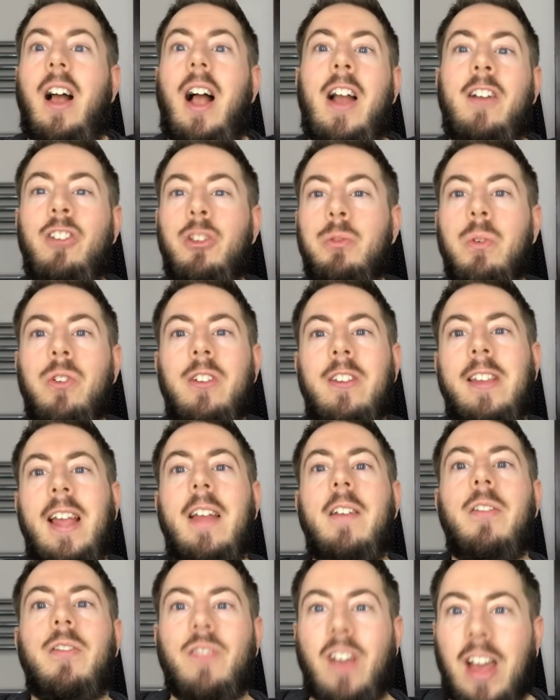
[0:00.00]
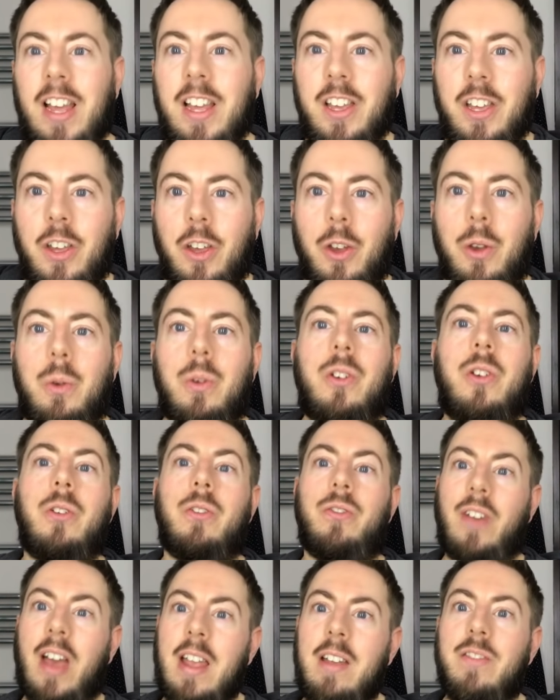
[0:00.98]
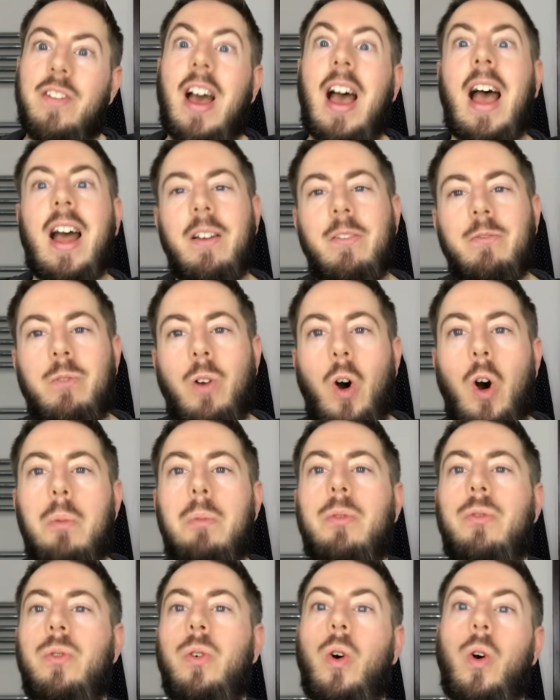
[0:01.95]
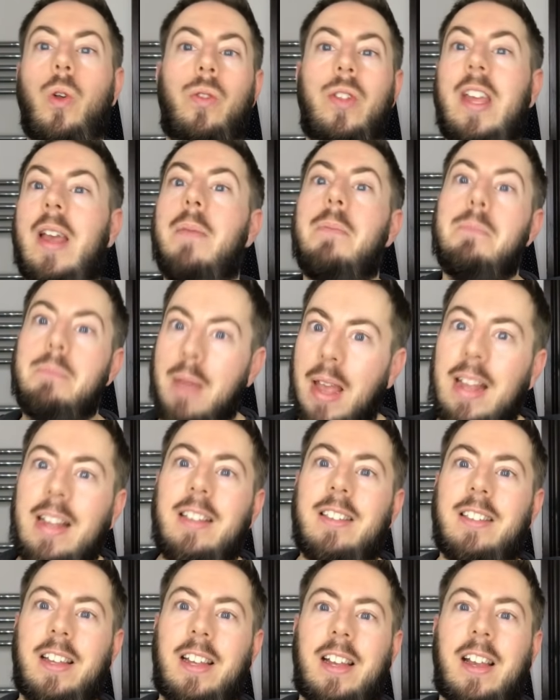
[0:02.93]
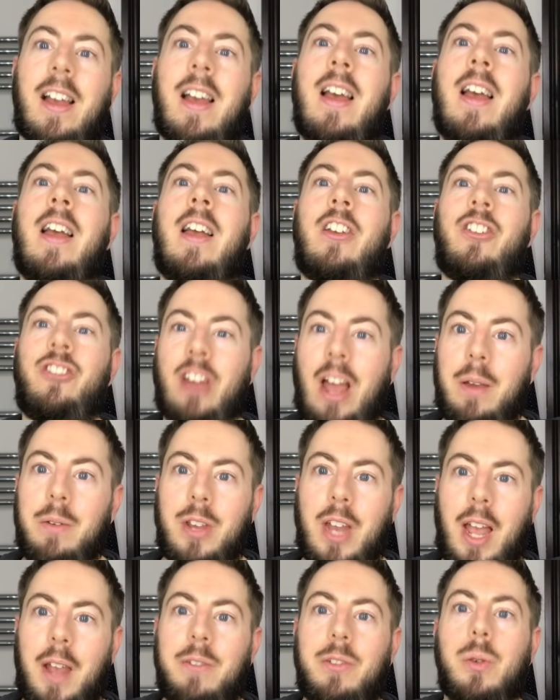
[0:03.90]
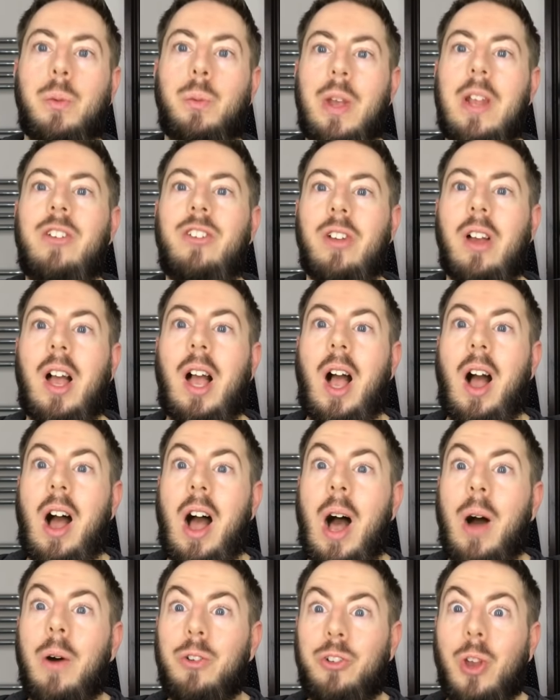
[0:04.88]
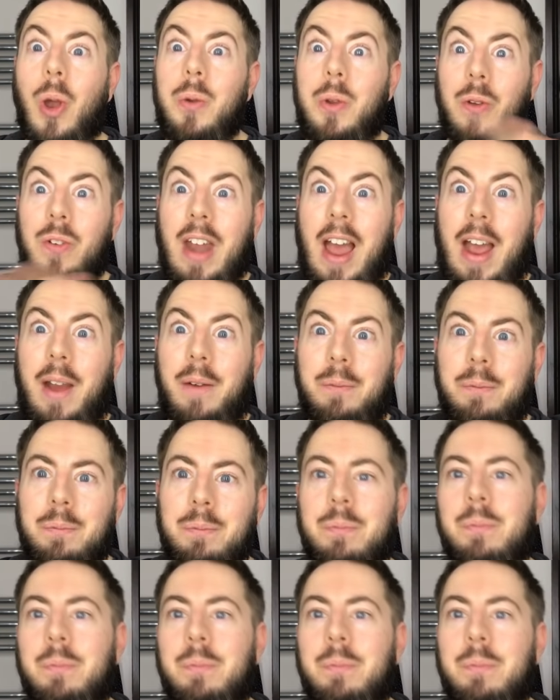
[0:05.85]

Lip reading: I just want to say thank you to Favour and Rob for the amazing shout out, which I'll show you now.